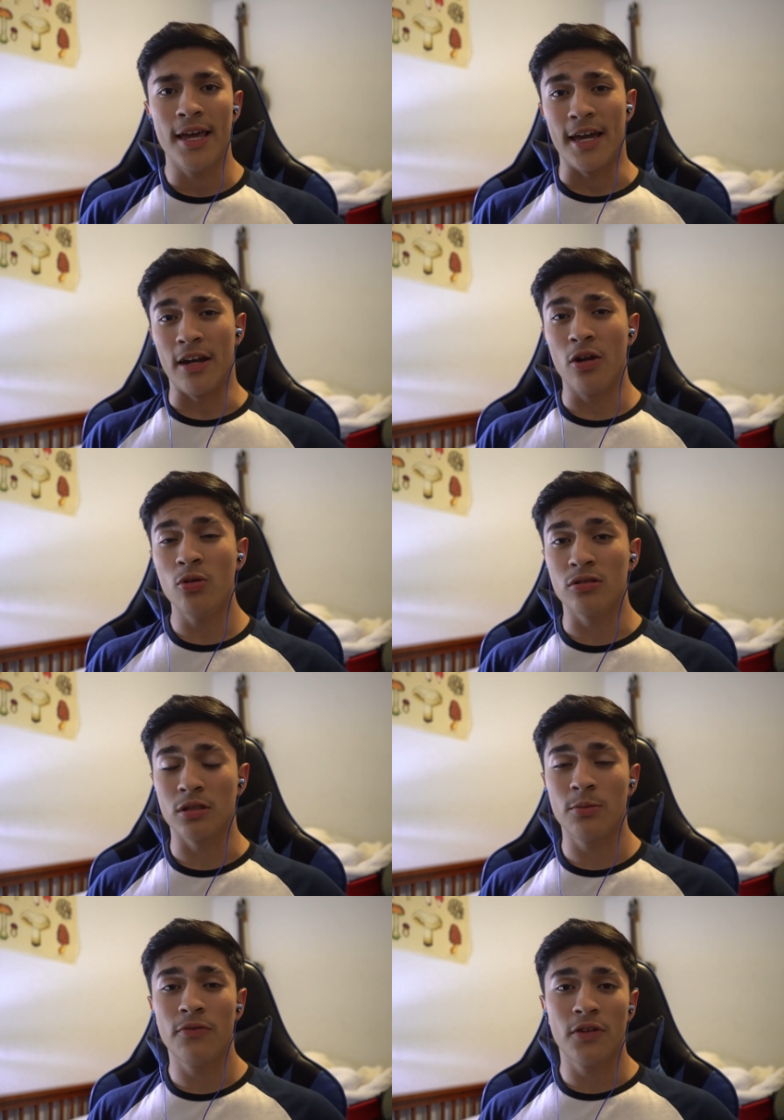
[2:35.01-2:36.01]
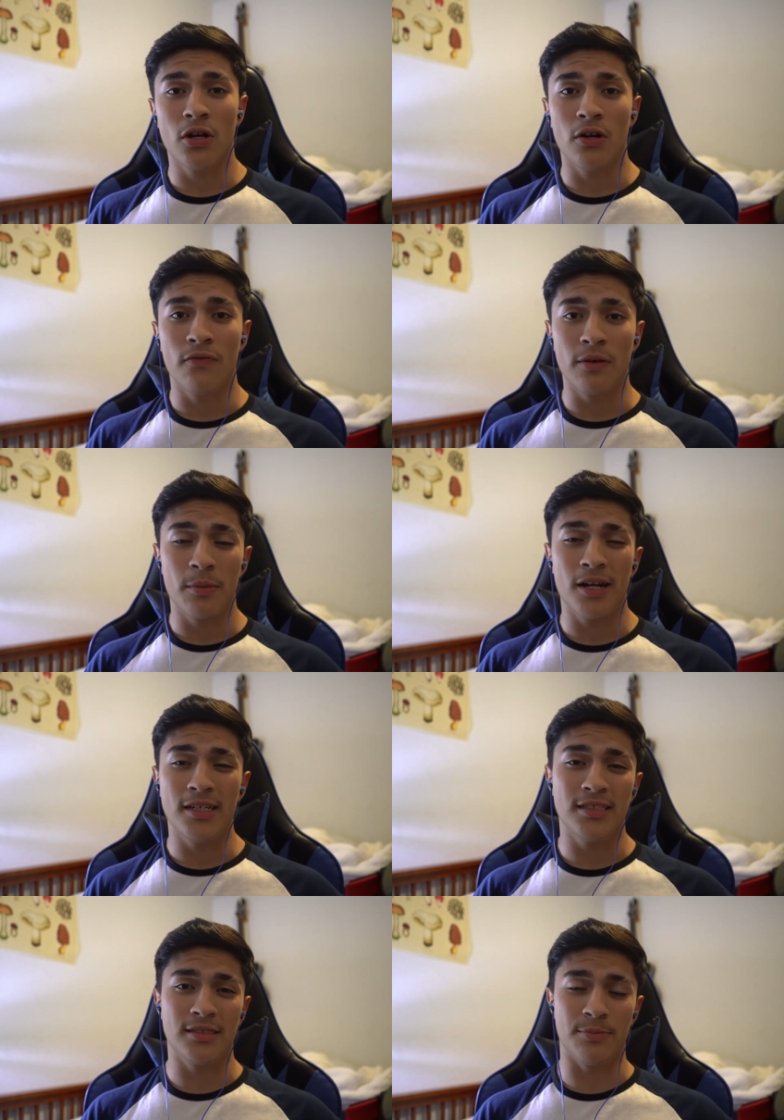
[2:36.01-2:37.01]
And I know some of y'all
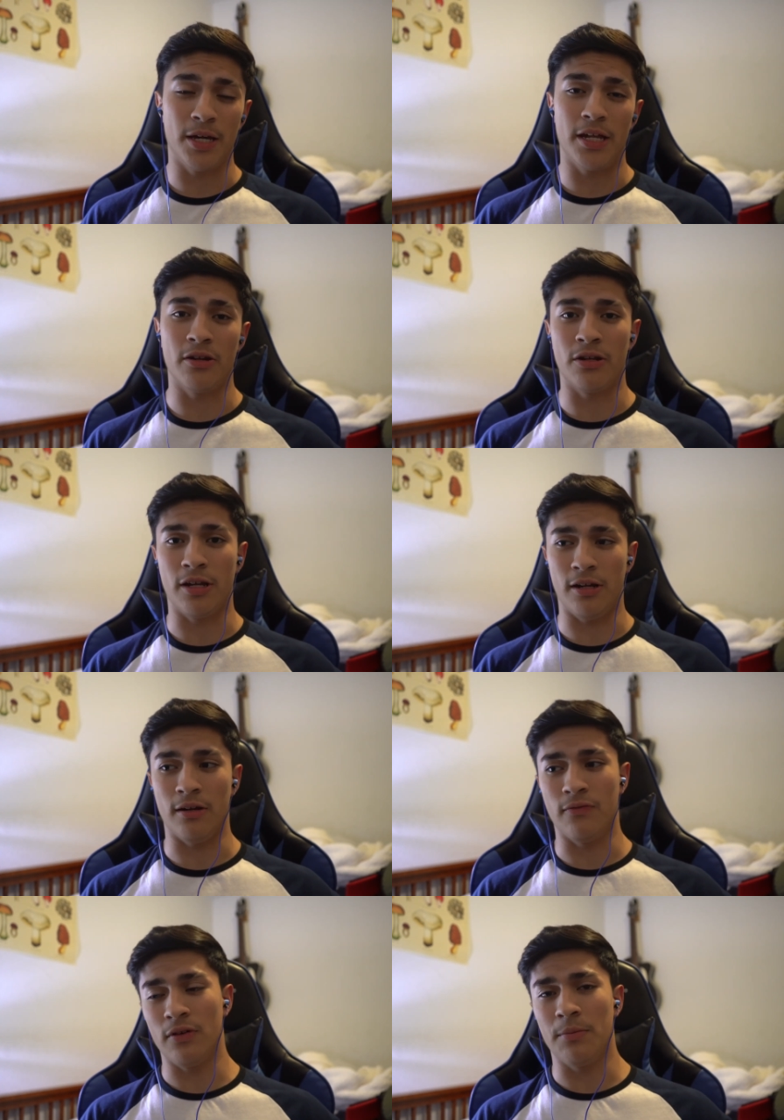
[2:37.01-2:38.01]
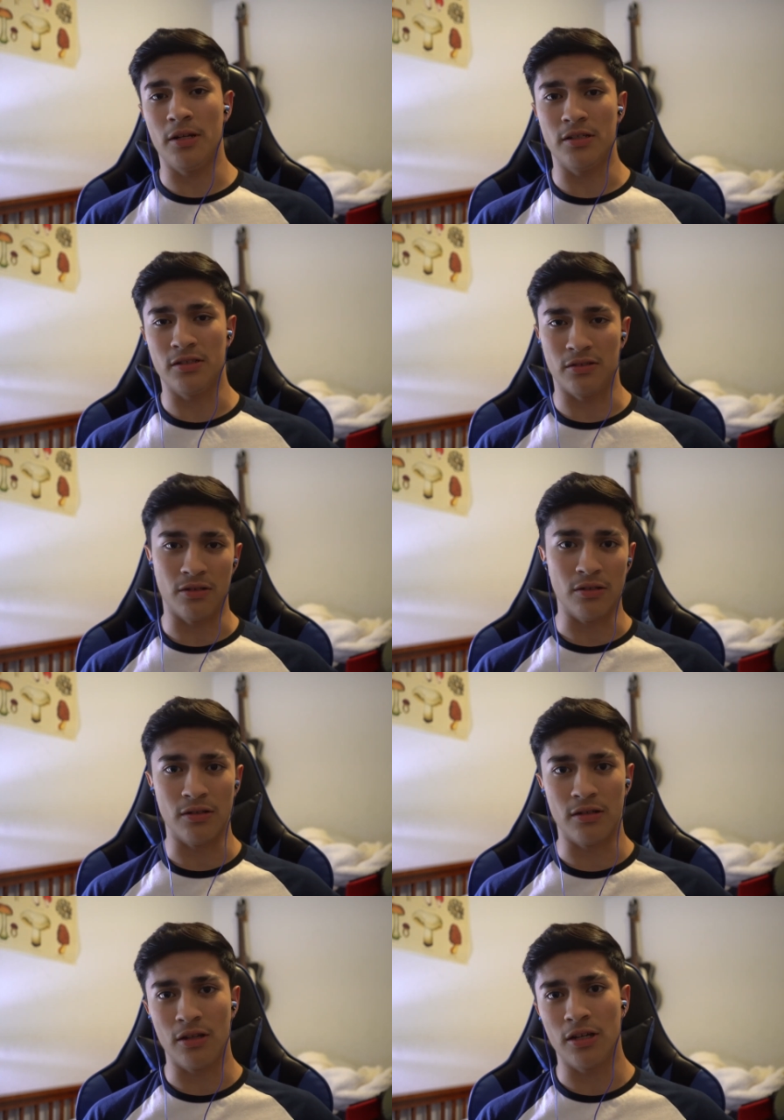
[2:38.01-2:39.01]
feminized men and feminists
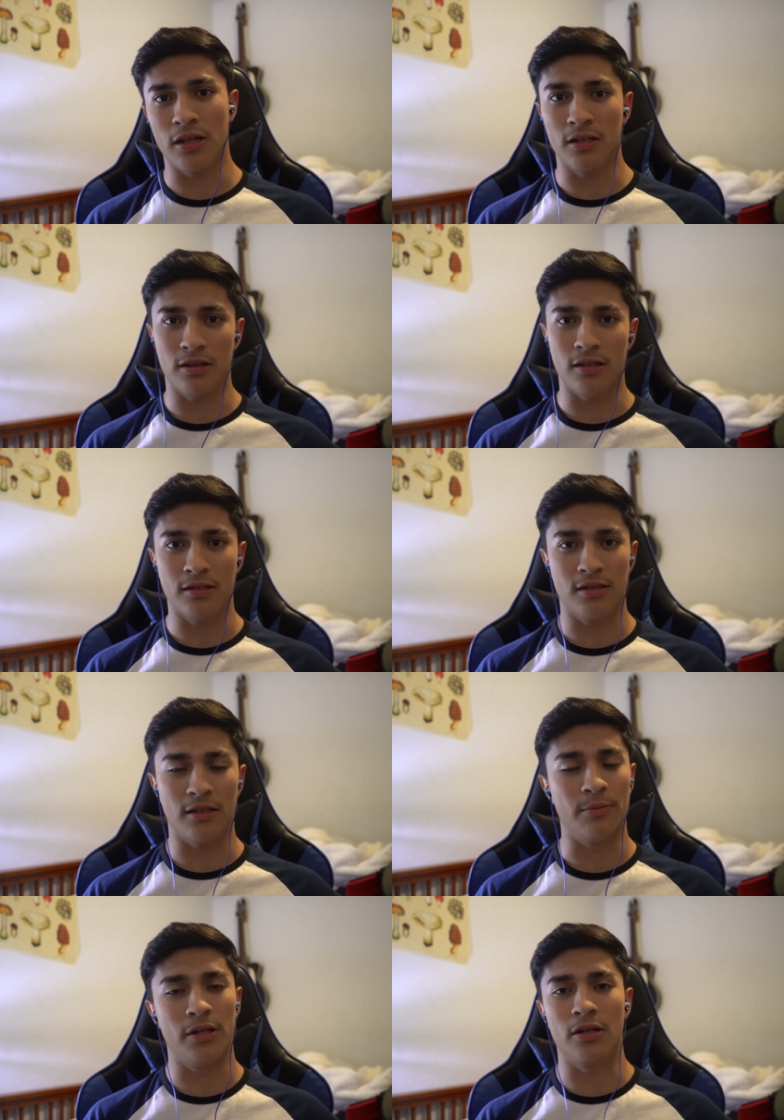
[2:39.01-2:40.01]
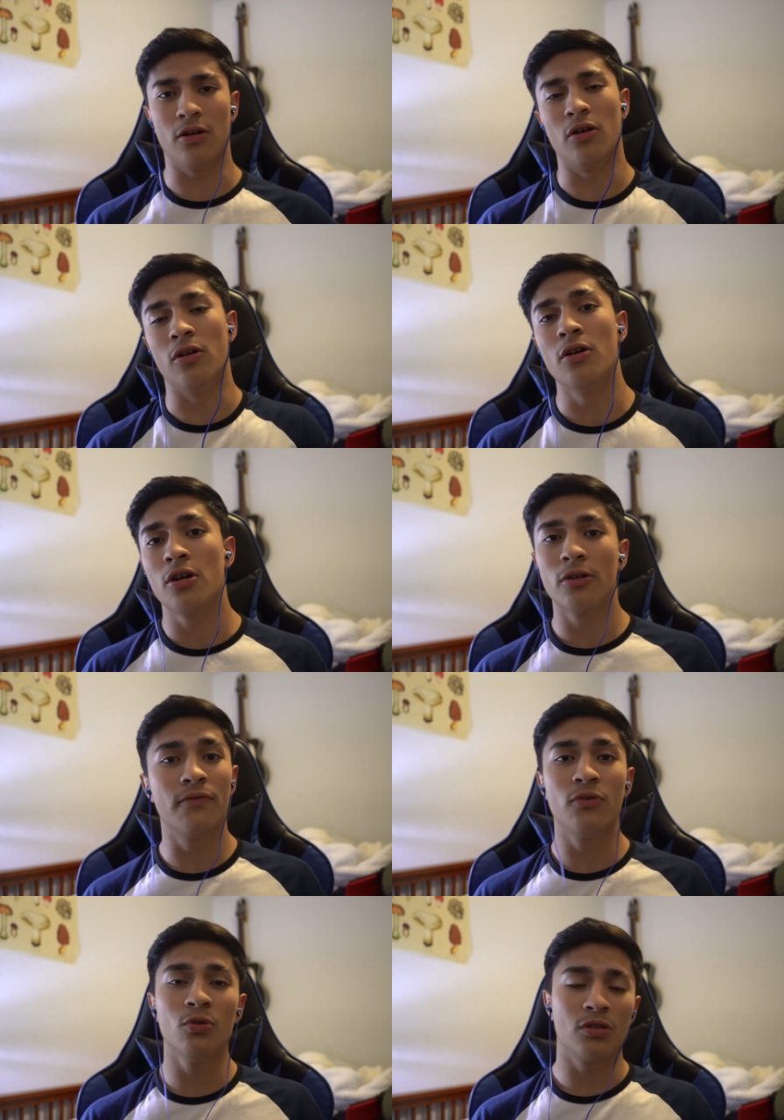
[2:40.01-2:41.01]
are looking at this and being all
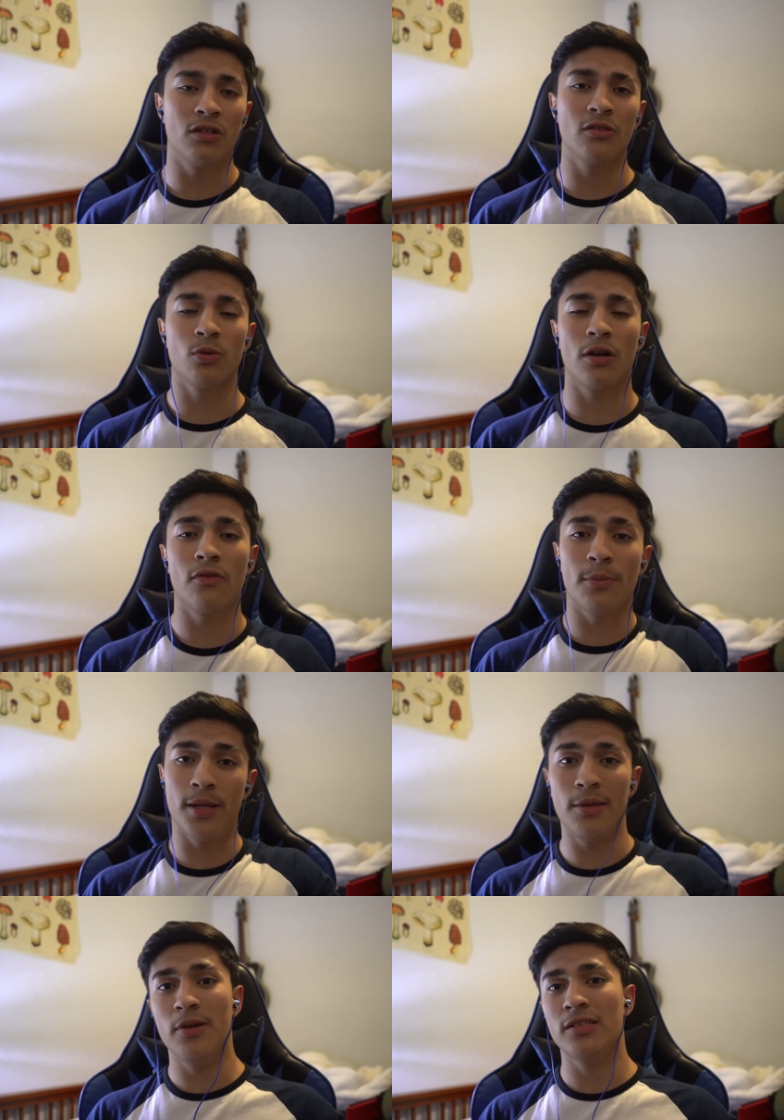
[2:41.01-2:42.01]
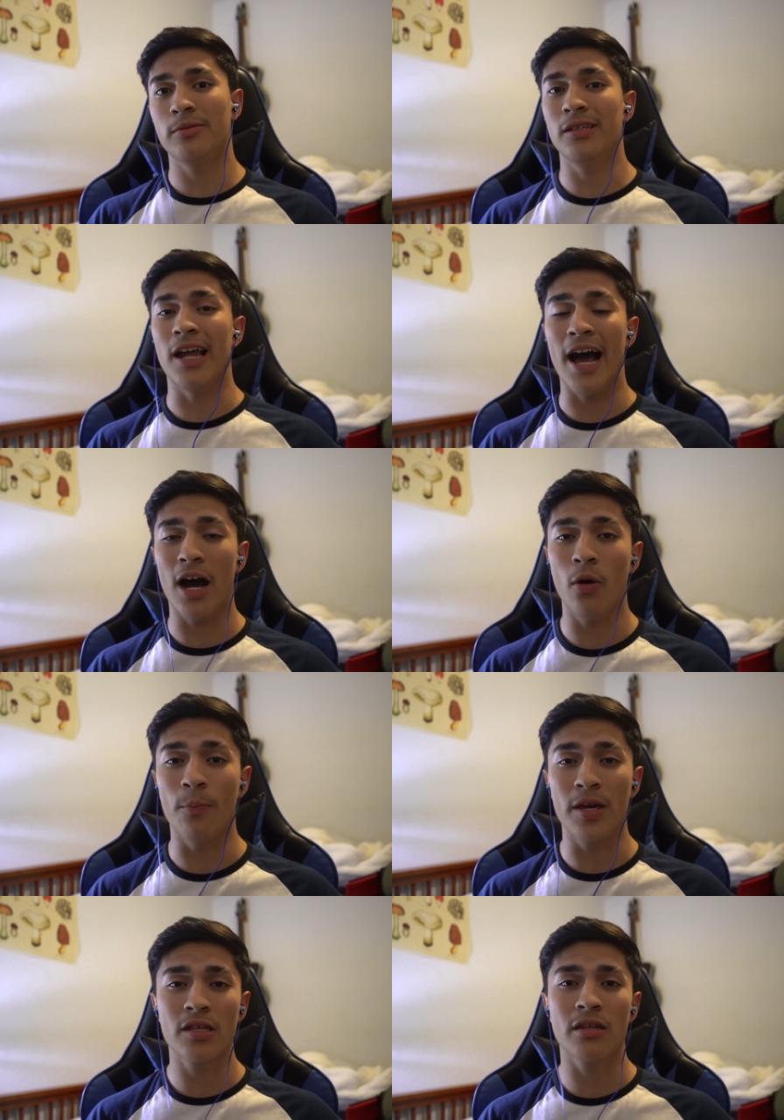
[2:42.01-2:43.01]
confused and this whatever, but let me explain how
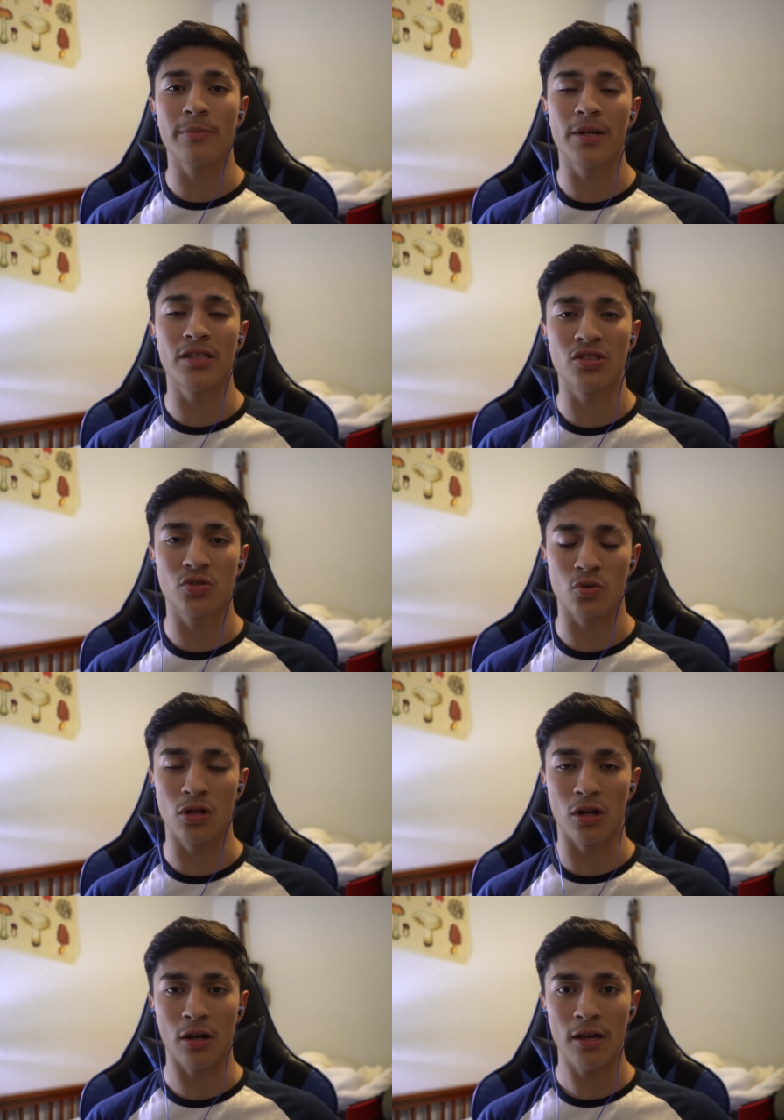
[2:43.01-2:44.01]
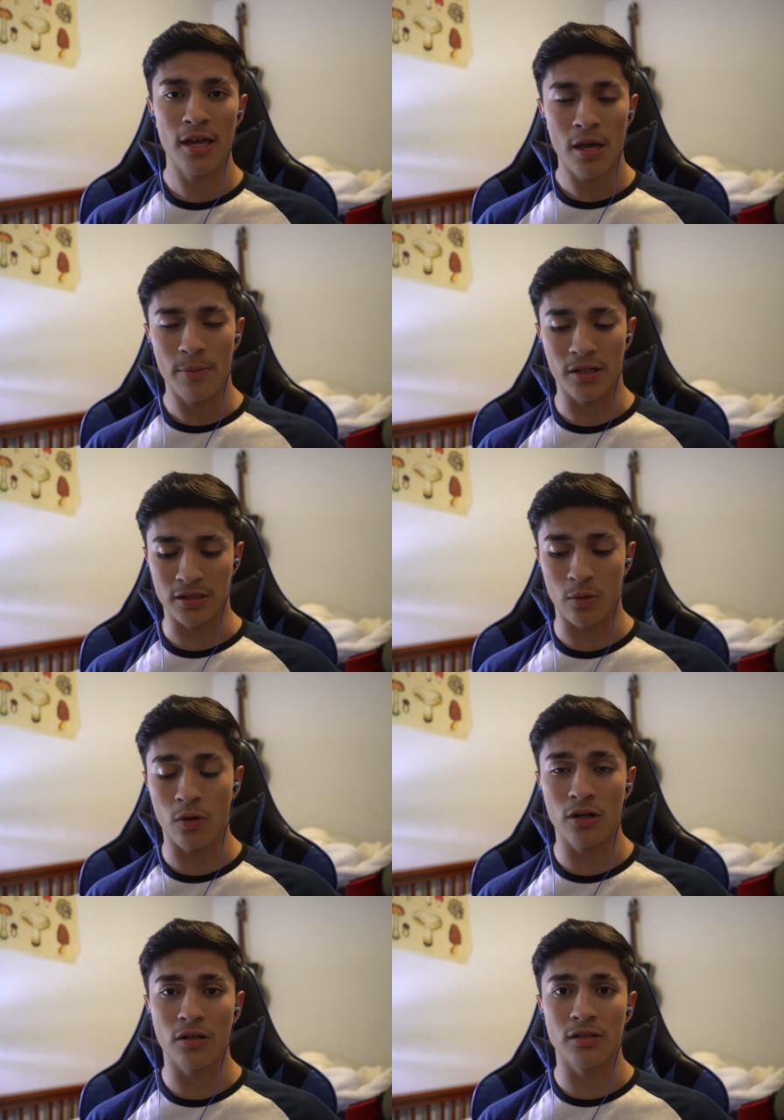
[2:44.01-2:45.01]
making men strong, because I
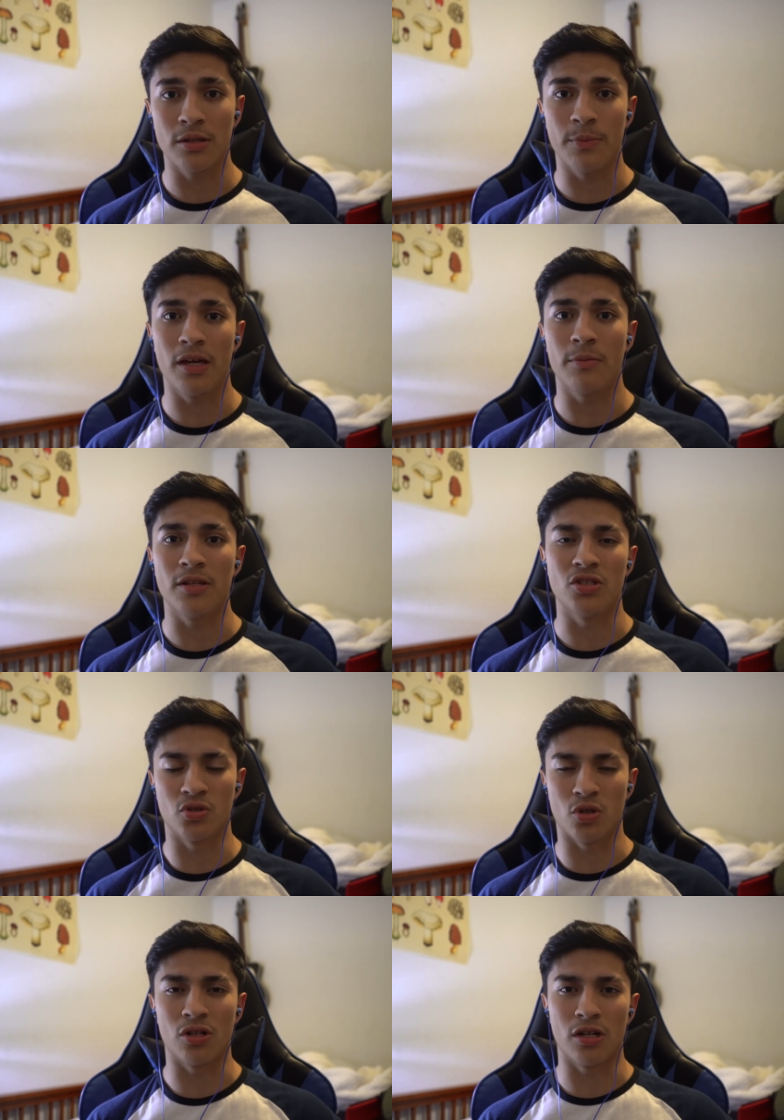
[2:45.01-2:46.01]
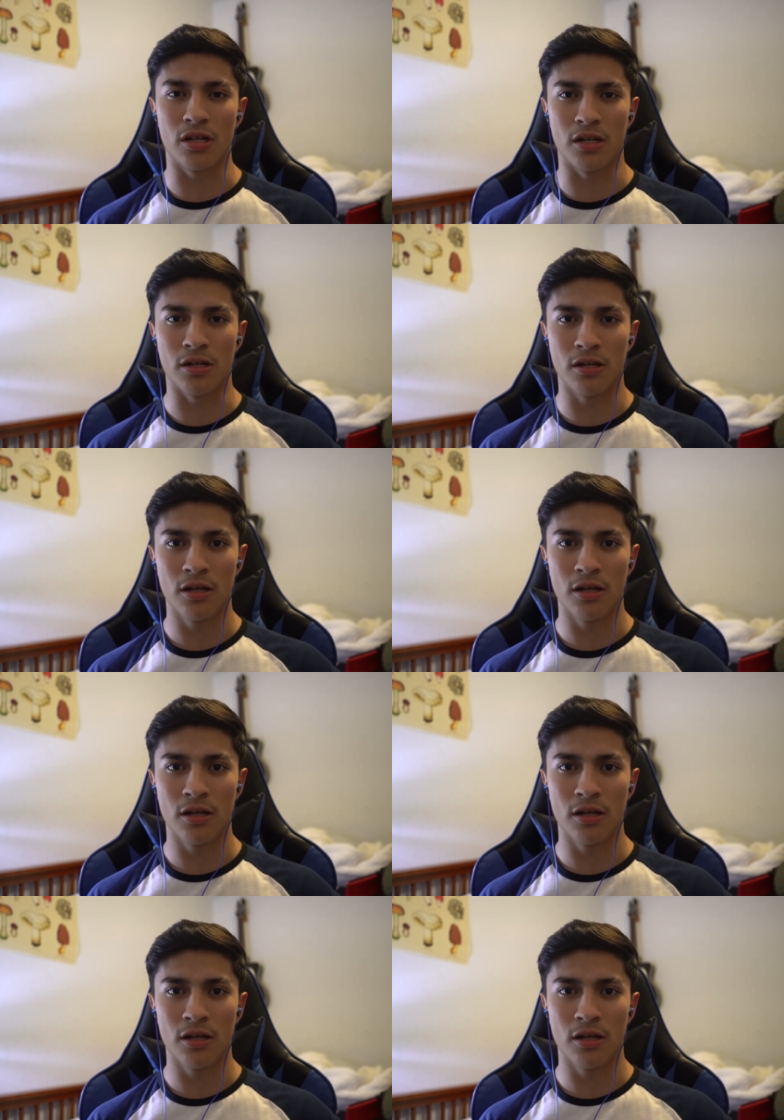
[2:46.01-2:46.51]
want to make men strong again,